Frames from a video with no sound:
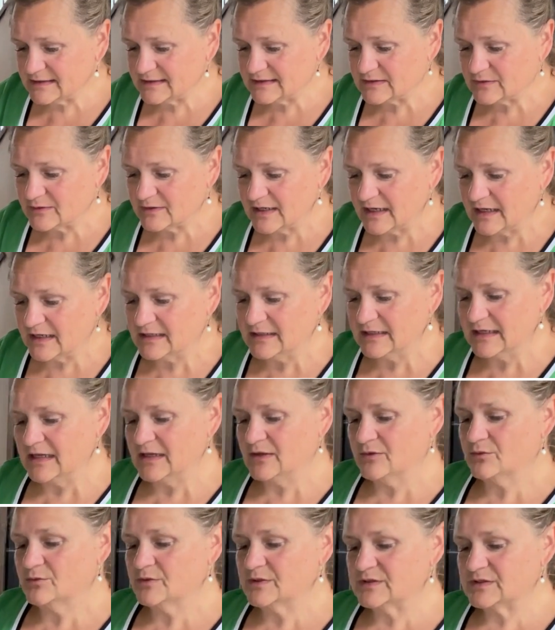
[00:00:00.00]
So again,
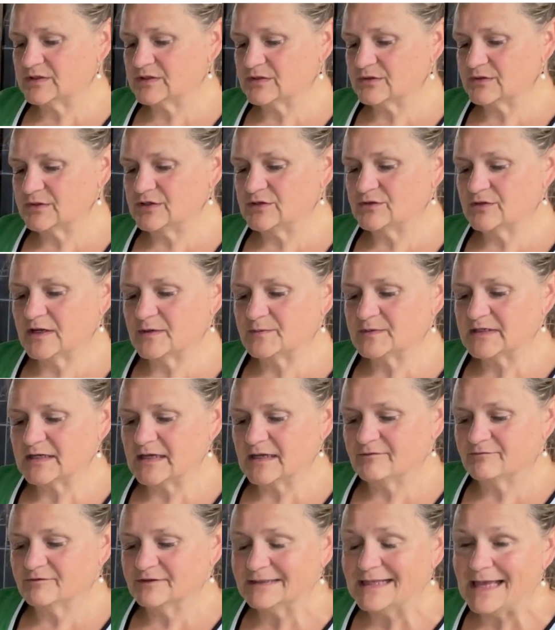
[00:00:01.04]
it was 30 drops
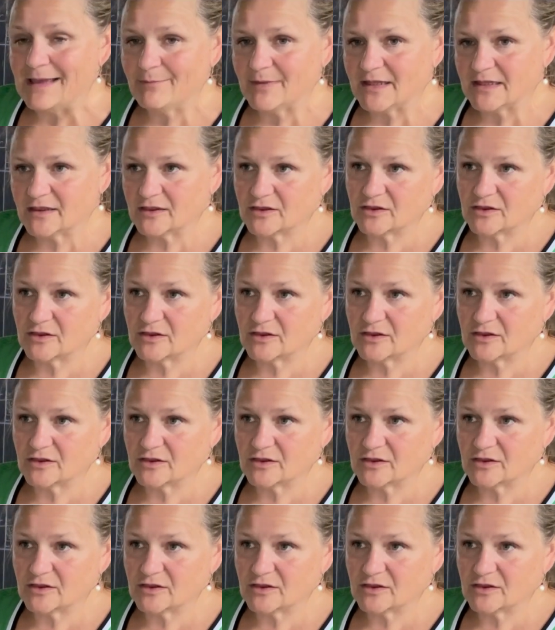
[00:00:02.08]
of lemon,